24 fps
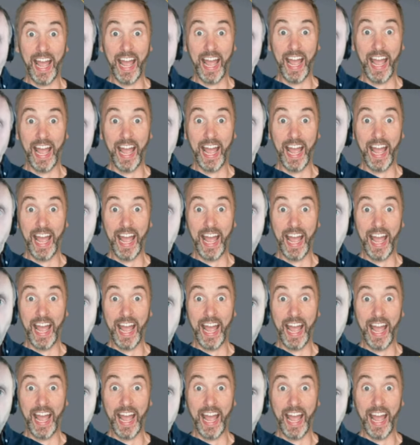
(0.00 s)

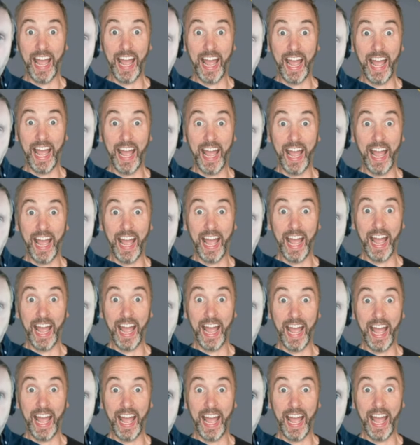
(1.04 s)

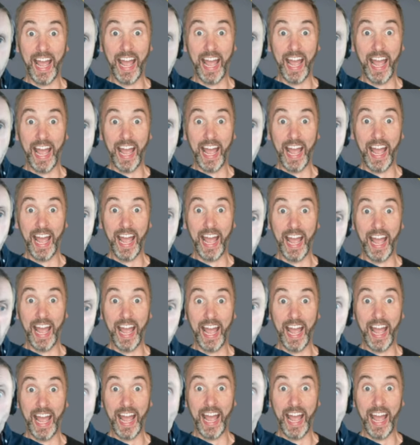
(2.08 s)
(silent)